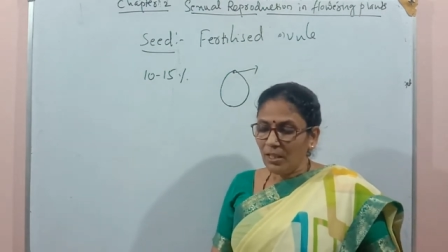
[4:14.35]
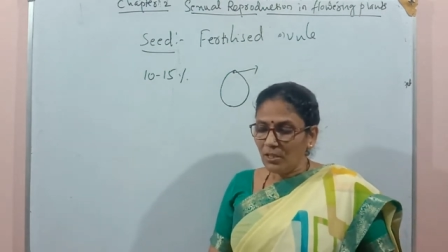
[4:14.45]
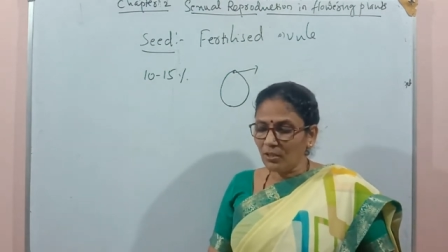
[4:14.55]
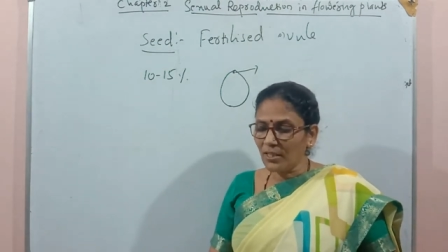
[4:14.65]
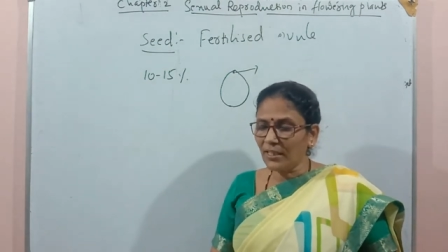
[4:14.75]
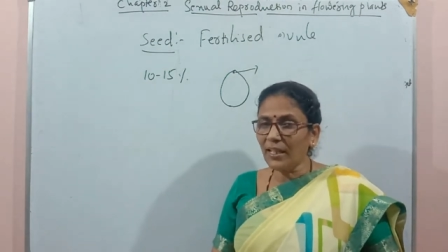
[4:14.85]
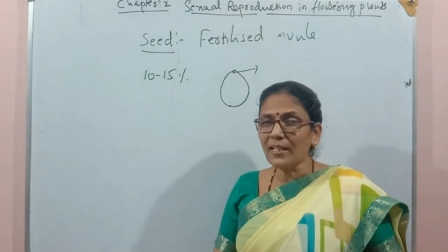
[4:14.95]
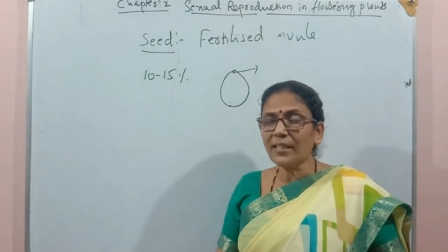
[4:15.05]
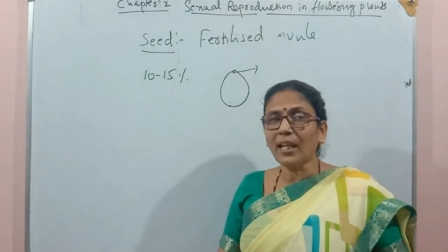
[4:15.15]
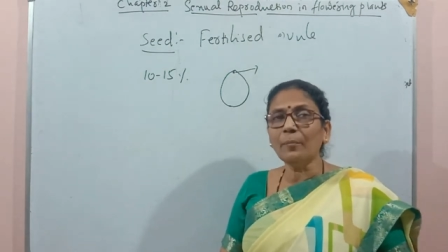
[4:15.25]
So
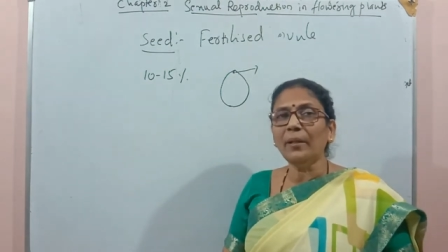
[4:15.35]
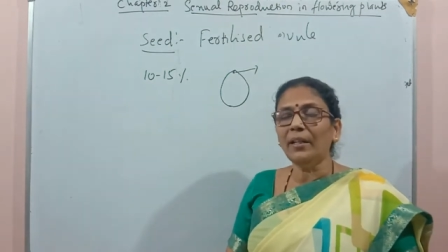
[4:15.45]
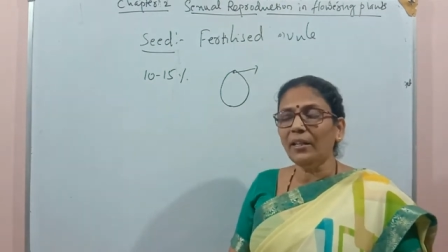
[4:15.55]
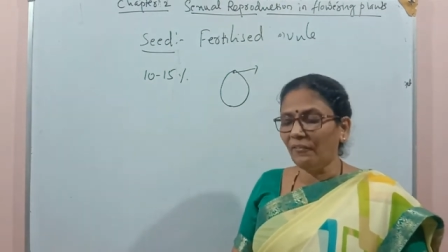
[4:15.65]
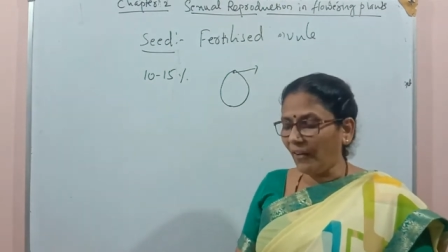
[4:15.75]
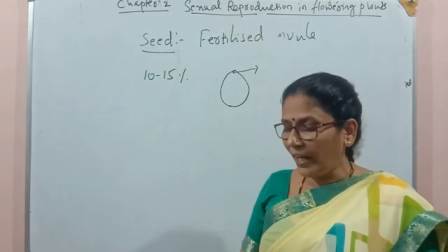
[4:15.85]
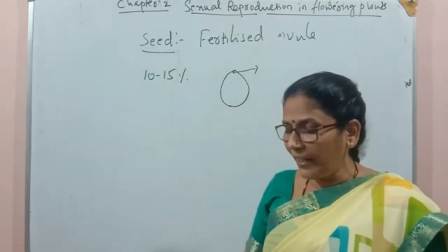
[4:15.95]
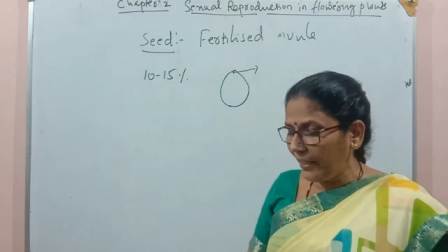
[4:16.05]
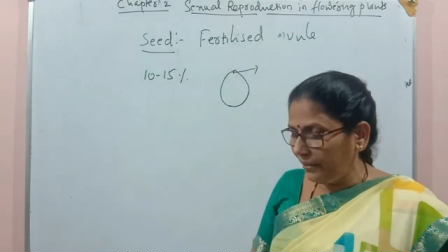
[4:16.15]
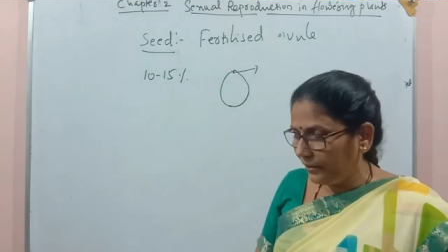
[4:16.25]
seeds can be
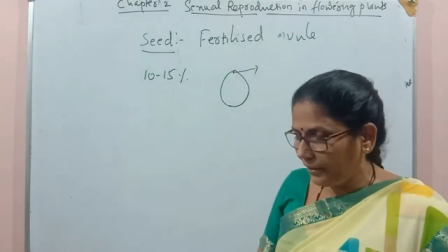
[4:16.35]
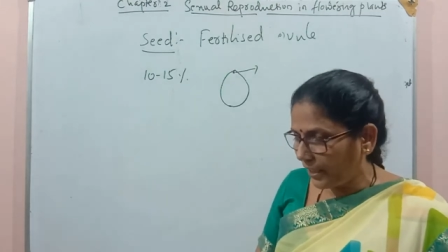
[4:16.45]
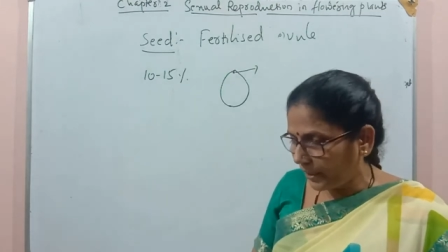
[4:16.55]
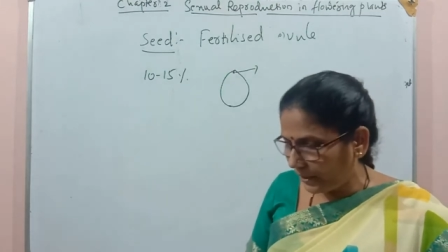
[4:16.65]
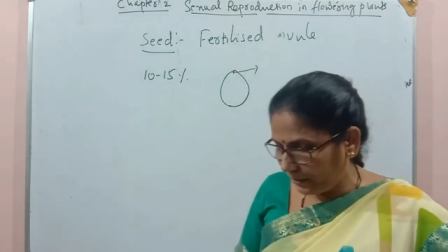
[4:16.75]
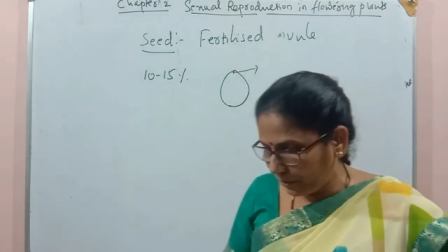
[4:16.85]
divided. There are